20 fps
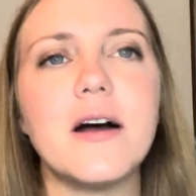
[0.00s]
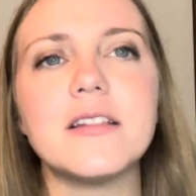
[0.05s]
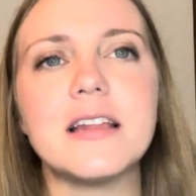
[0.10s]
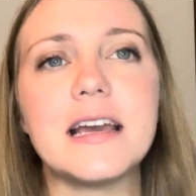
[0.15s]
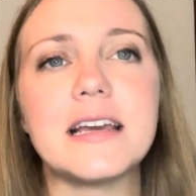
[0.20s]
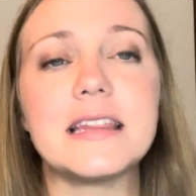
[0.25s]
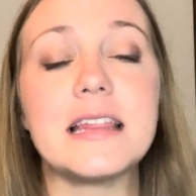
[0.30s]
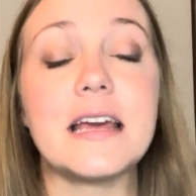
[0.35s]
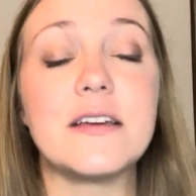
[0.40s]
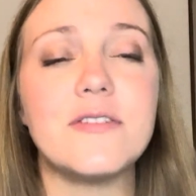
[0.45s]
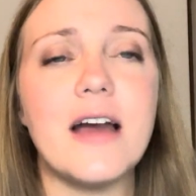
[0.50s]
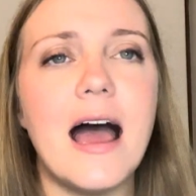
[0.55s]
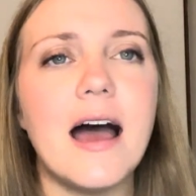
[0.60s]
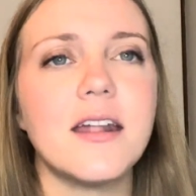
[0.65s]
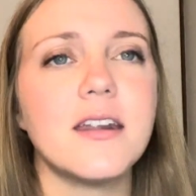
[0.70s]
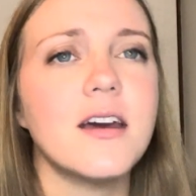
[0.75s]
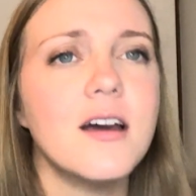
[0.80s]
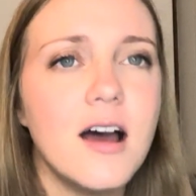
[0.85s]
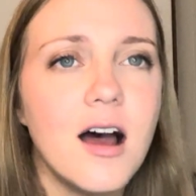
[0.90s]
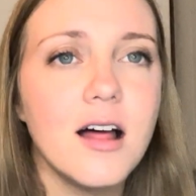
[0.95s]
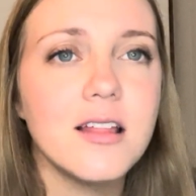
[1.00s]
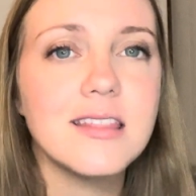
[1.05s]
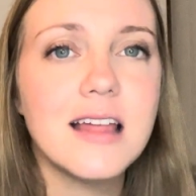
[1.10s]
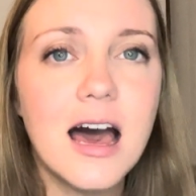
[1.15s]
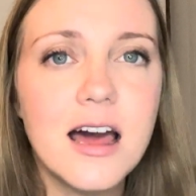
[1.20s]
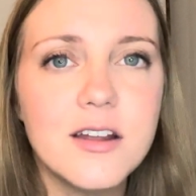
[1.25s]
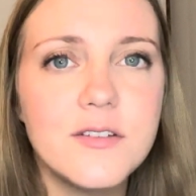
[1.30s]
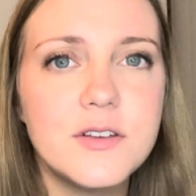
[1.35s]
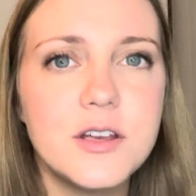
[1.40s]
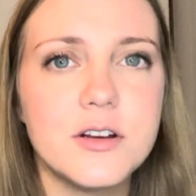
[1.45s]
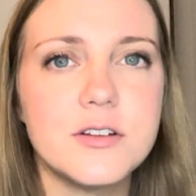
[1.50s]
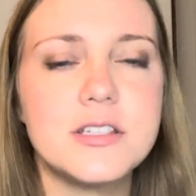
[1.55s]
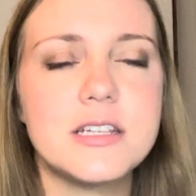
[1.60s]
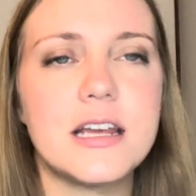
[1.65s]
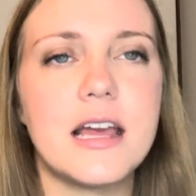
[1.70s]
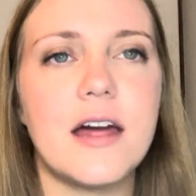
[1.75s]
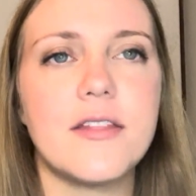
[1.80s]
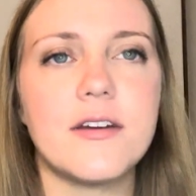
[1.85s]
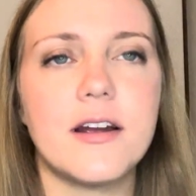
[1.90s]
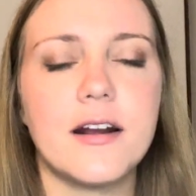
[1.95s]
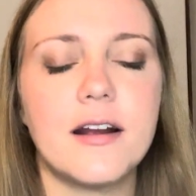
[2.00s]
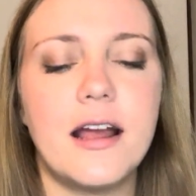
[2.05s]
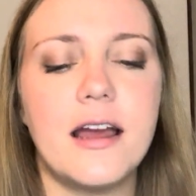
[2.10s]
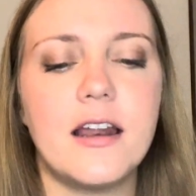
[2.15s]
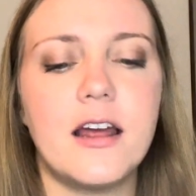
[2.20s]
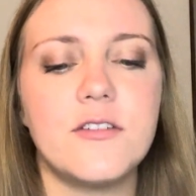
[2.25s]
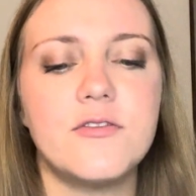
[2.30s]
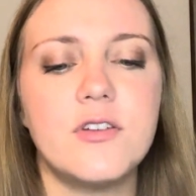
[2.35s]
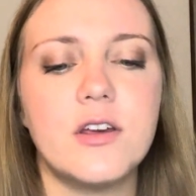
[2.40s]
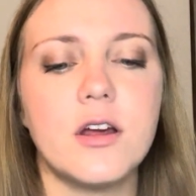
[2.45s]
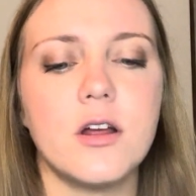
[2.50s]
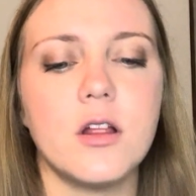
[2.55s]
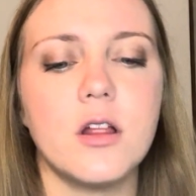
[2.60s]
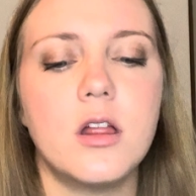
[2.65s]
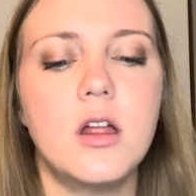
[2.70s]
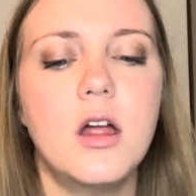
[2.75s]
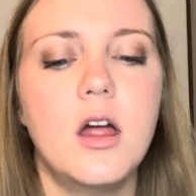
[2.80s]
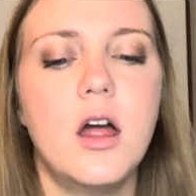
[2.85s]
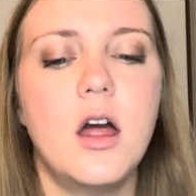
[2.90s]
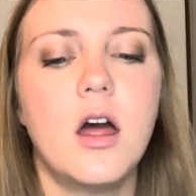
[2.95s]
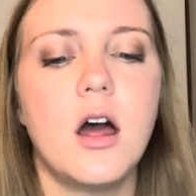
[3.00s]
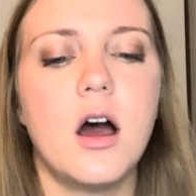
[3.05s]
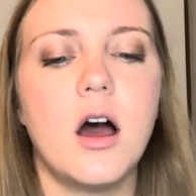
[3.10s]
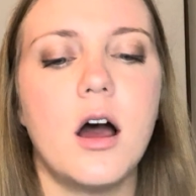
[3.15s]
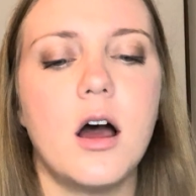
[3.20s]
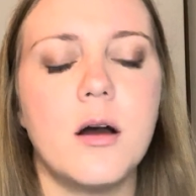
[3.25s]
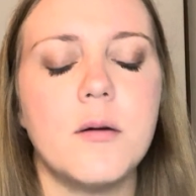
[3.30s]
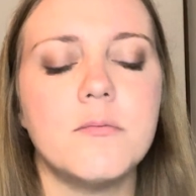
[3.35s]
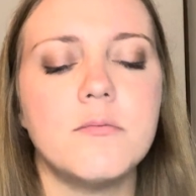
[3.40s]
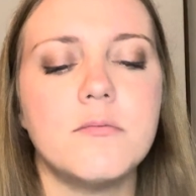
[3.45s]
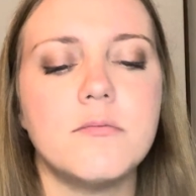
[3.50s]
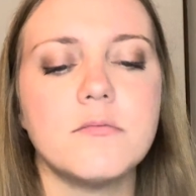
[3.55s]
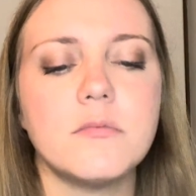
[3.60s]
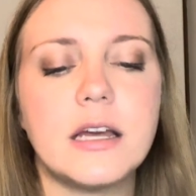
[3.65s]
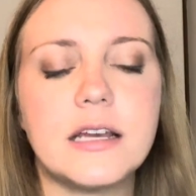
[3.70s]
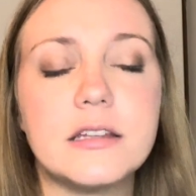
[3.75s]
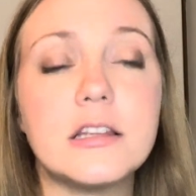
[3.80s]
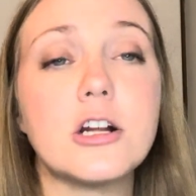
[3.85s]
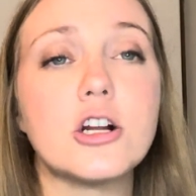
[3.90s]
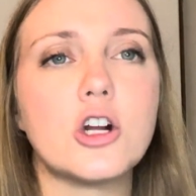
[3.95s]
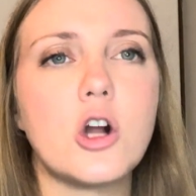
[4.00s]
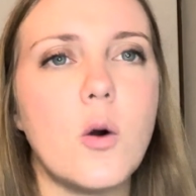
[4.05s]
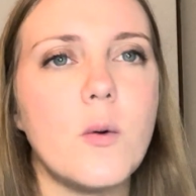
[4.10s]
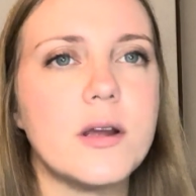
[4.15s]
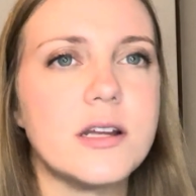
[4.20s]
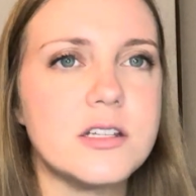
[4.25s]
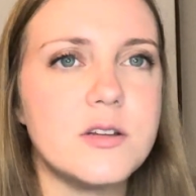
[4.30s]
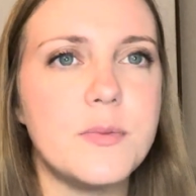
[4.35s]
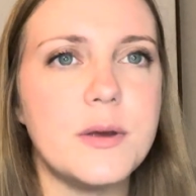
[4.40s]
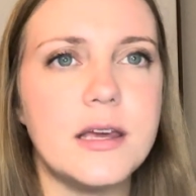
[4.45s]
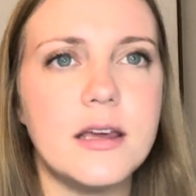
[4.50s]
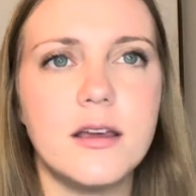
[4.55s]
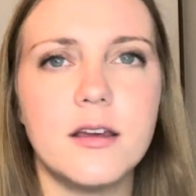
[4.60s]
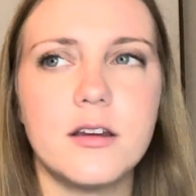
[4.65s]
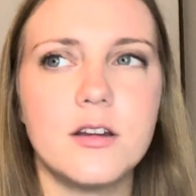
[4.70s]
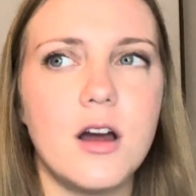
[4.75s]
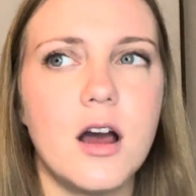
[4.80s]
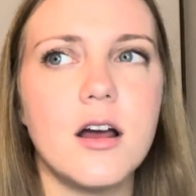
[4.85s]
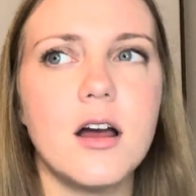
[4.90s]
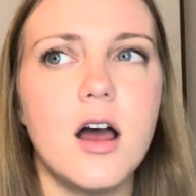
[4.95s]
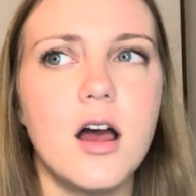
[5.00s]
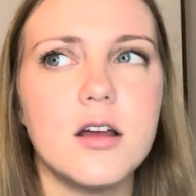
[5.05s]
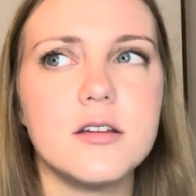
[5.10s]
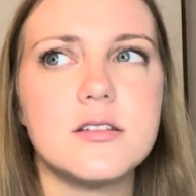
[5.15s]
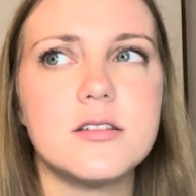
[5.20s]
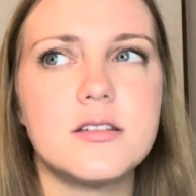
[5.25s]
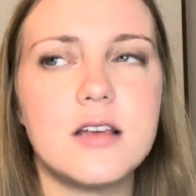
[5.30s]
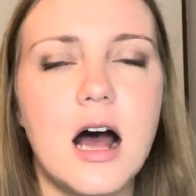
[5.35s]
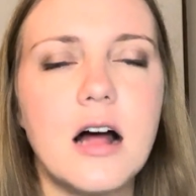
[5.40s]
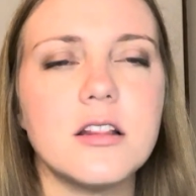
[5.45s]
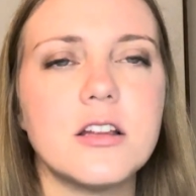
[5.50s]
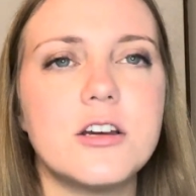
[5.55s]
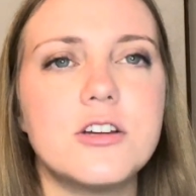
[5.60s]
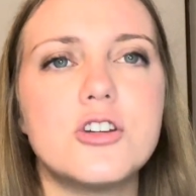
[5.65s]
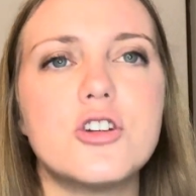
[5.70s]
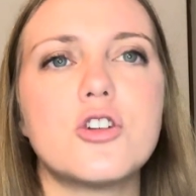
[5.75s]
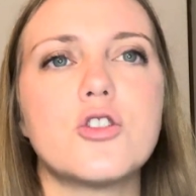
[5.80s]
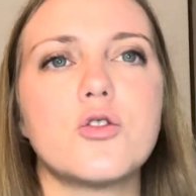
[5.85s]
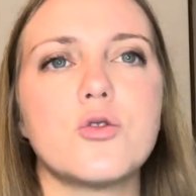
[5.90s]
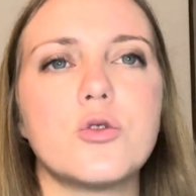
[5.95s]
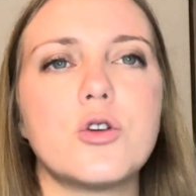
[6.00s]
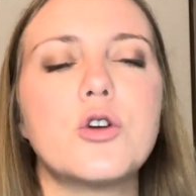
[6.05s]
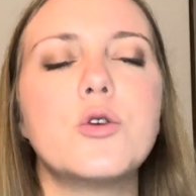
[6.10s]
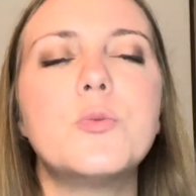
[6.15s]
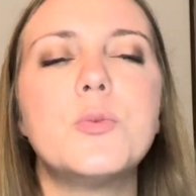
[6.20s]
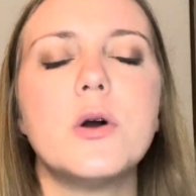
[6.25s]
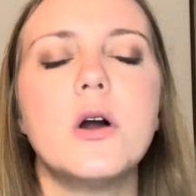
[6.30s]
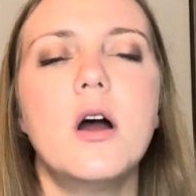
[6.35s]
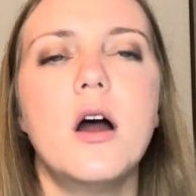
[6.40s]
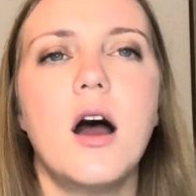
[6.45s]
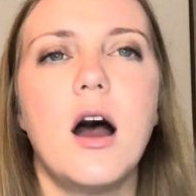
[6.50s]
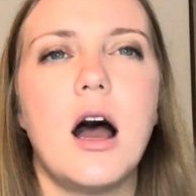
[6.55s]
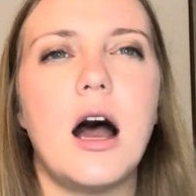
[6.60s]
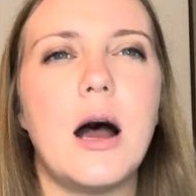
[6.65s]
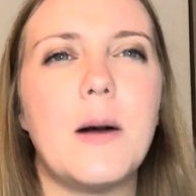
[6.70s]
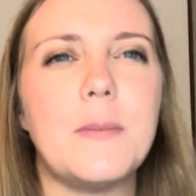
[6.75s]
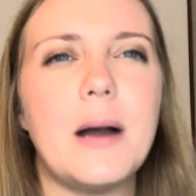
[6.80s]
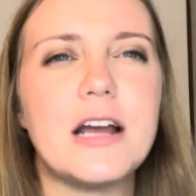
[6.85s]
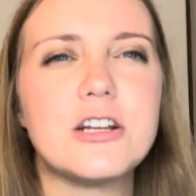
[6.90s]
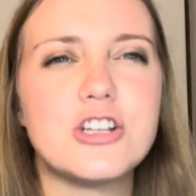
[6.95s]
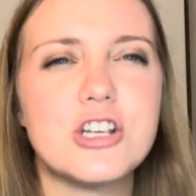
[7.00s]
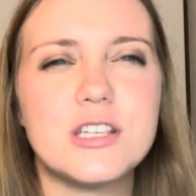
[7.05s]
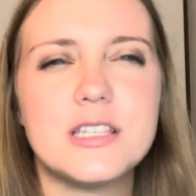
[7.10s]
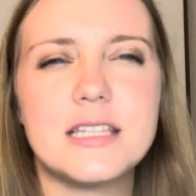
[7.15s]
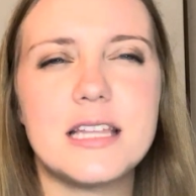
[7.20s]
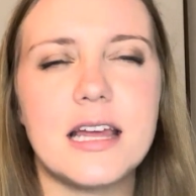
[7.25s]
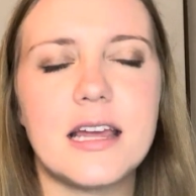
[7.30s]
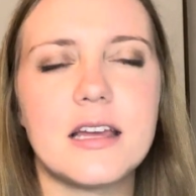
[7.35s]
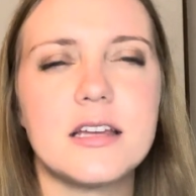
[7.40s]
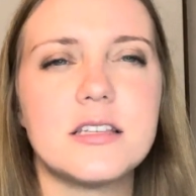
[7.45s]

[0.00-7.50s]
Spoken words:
Like, they've had a lot of years together, and I feel like they're going to be a solid group. I just think